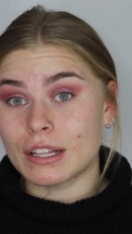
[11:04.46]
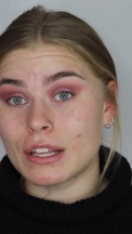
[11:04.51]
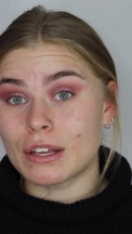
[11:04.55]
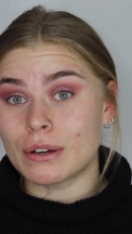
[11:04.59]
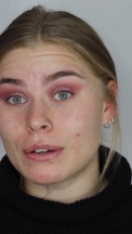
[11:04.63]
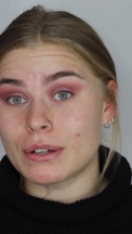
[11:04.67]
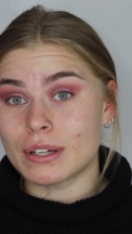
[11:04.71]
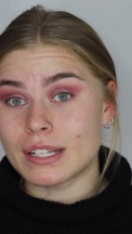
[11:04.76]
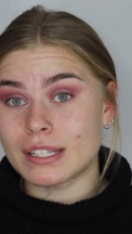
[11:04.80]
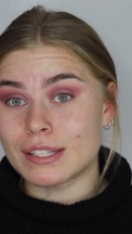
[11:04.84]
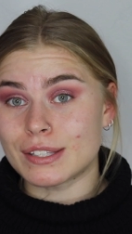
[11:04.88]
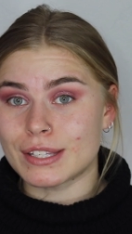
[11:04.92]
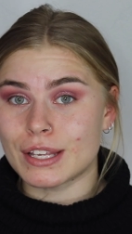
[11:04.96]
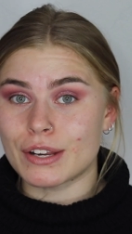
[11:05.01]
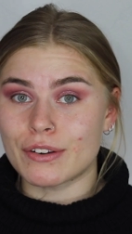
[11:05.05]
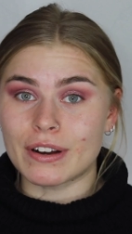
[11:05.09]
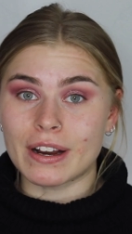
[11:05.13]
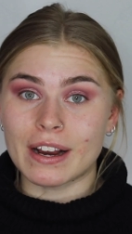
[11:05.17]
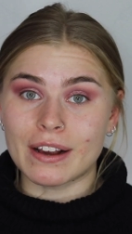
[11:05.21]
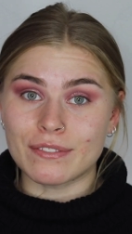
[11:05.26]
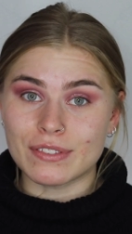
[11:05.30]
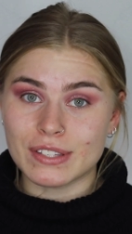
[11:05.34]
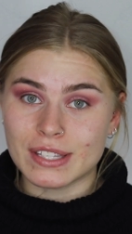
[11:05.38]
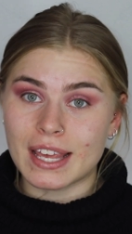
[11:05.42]
glow,
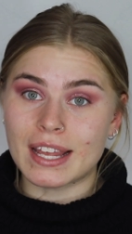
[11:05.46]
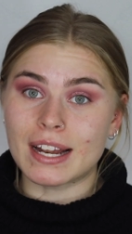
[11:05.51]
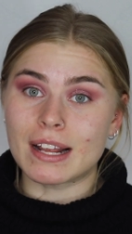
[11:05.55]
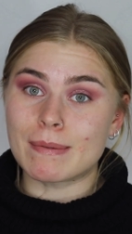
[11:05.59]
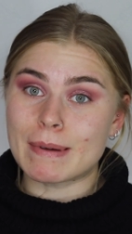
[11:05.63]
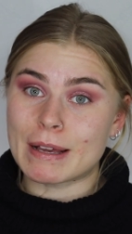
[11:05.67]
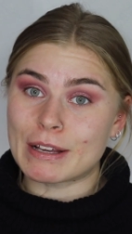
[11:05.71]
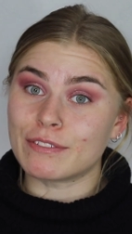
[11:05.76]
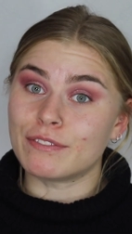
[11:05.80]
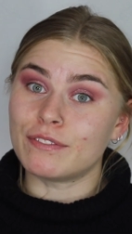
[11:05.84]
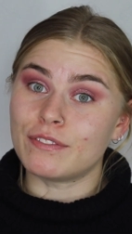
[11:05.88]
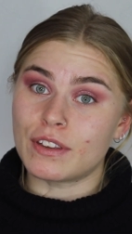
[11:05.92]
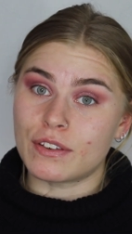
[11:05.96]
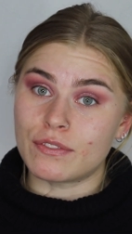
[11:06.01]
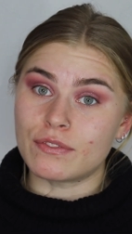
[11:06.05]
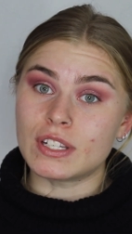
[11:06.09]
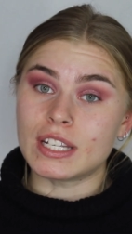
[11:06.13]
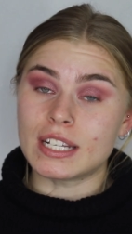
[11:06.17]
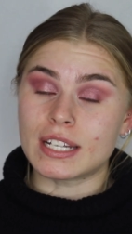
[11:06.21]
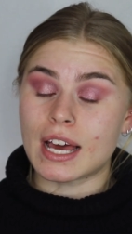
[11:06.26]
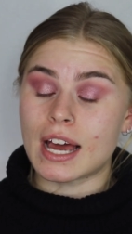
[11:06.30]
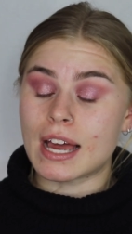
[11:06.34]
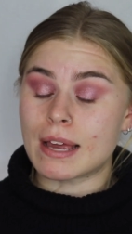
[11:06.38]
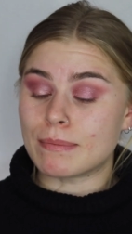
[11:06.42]
considering I've said it about
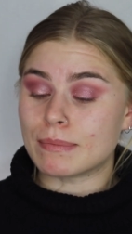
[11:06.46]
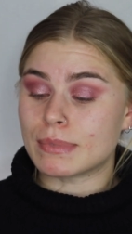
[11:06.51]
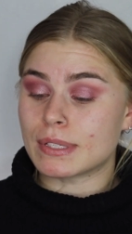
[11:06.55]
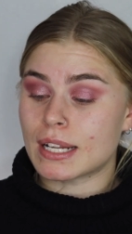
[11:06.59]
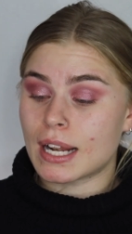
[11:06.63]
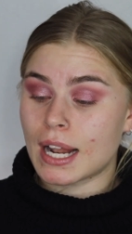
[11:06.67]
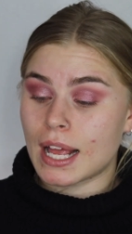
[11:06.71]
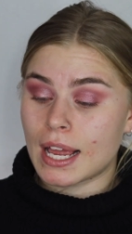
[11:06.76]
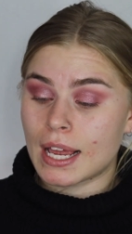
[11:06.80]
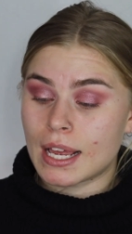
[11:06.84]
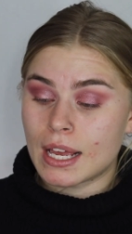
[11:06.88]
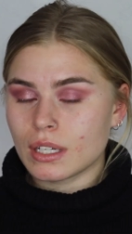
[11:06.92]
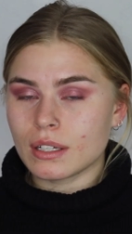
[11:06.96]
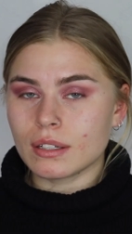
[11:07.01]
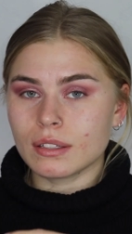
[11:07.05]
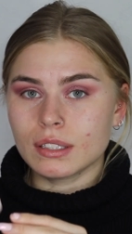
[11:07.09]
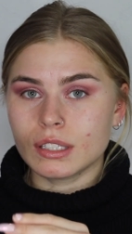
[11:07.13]
50 times today.